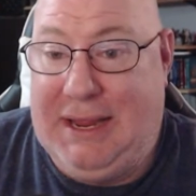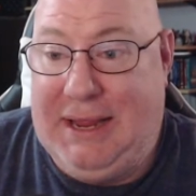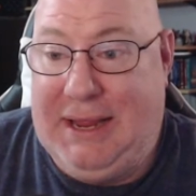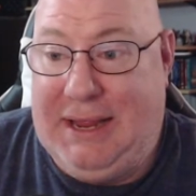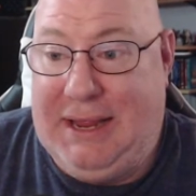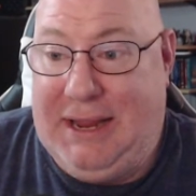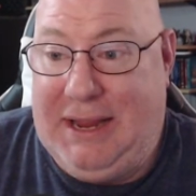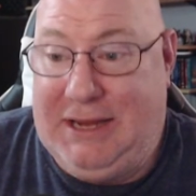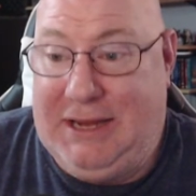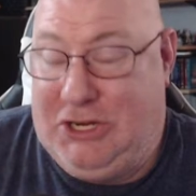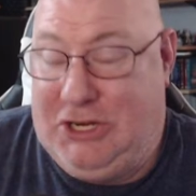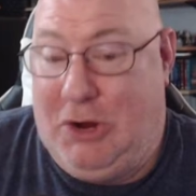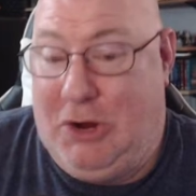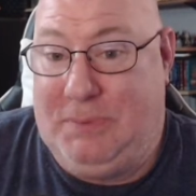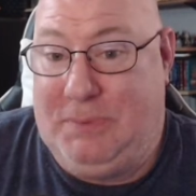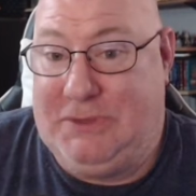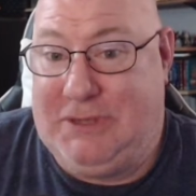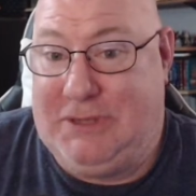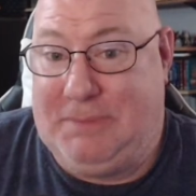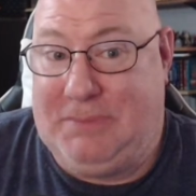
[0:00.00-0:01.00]
is she
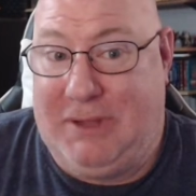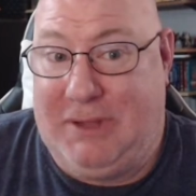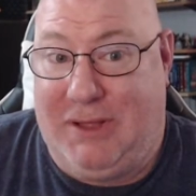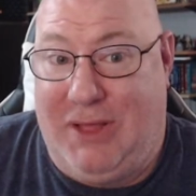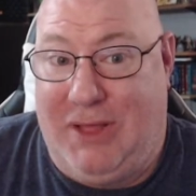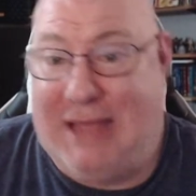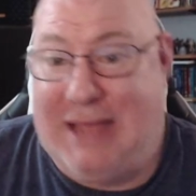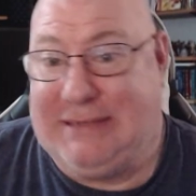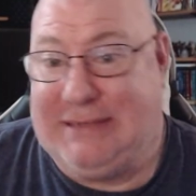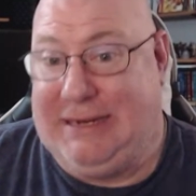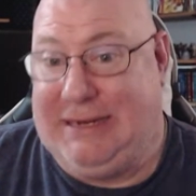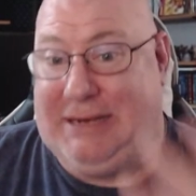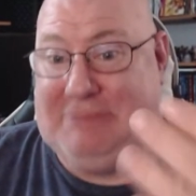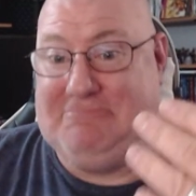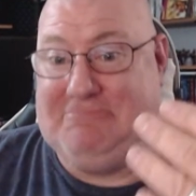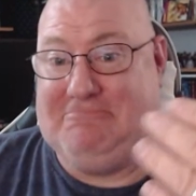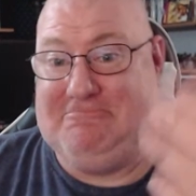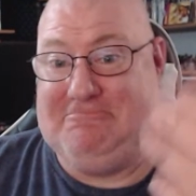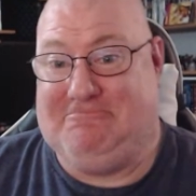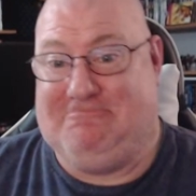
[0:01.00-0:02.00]
opens up the closet
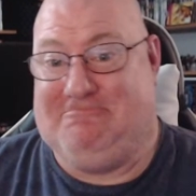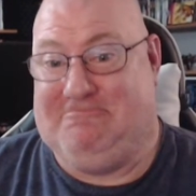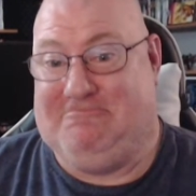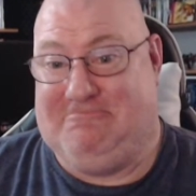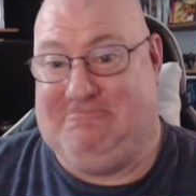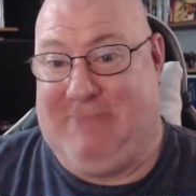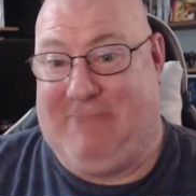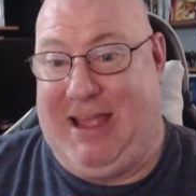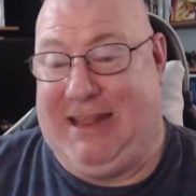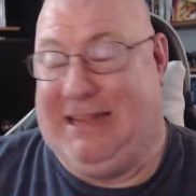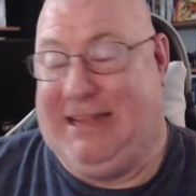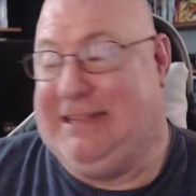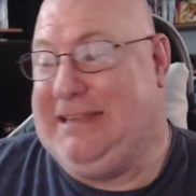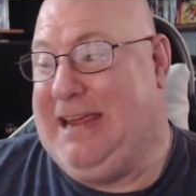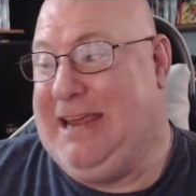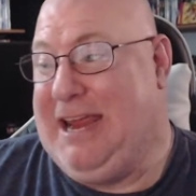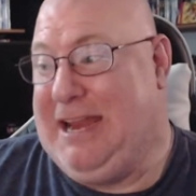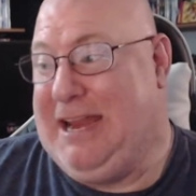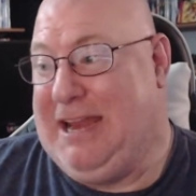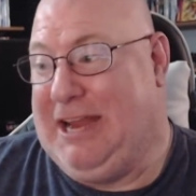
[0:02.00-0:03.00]
and the
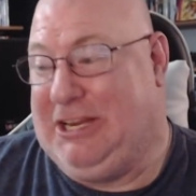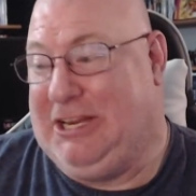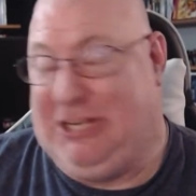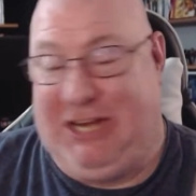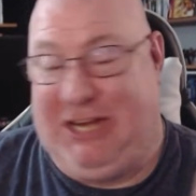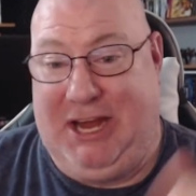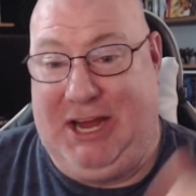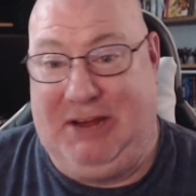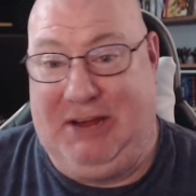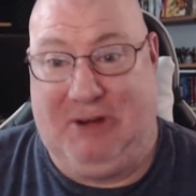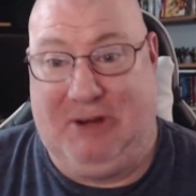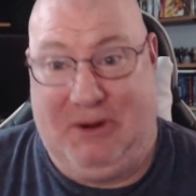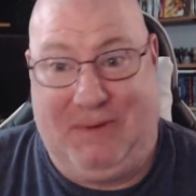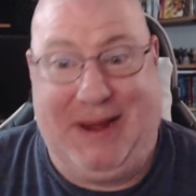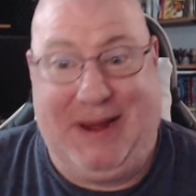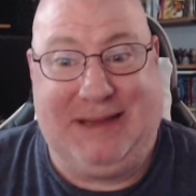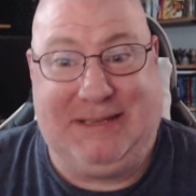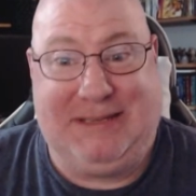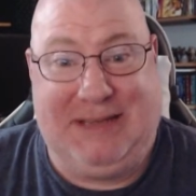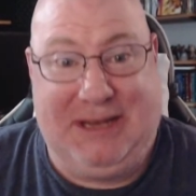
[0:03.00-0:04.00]
teen that she
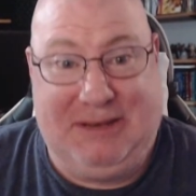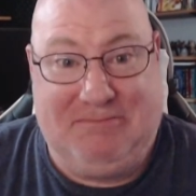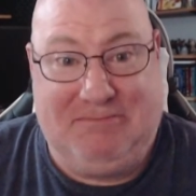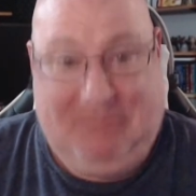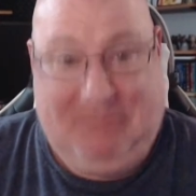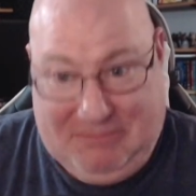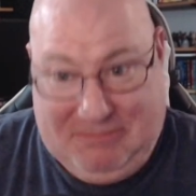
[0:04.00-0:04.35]
arrested